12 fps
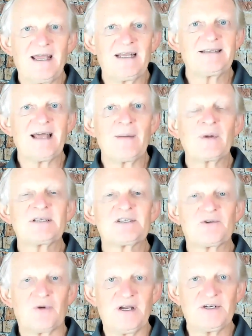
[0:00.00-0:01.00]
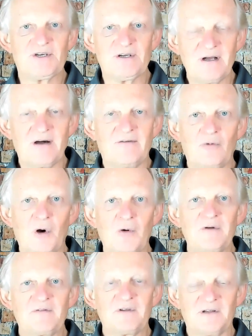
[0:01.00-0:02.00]
a demonstration of what
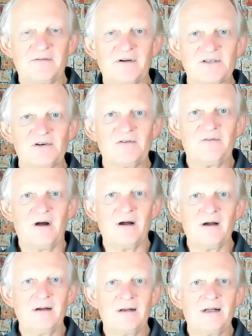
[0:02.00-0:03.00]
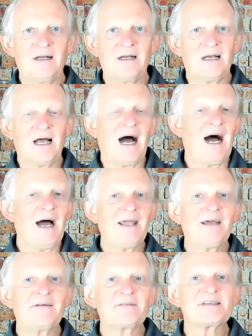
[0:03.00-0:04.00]
we've delivered so far, I
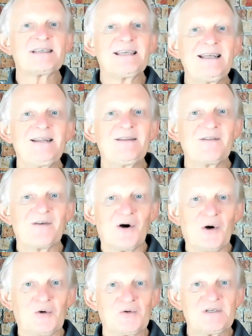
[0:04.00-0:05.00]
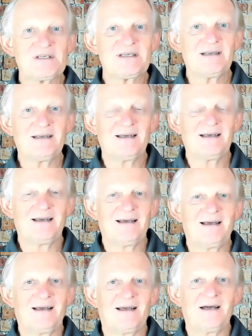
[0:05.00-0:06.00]
have seen those
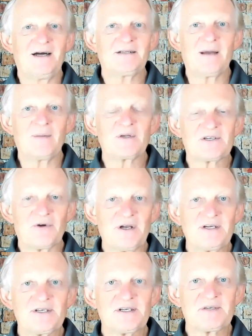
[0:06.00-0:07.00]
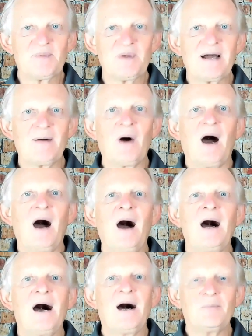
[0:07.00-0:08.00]
demonstrations become
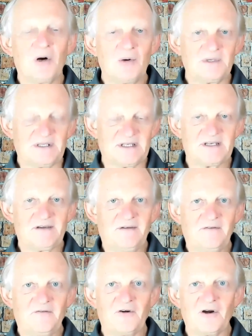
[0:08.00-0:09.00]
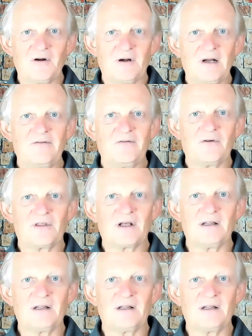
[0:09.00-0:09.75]
aha moments for the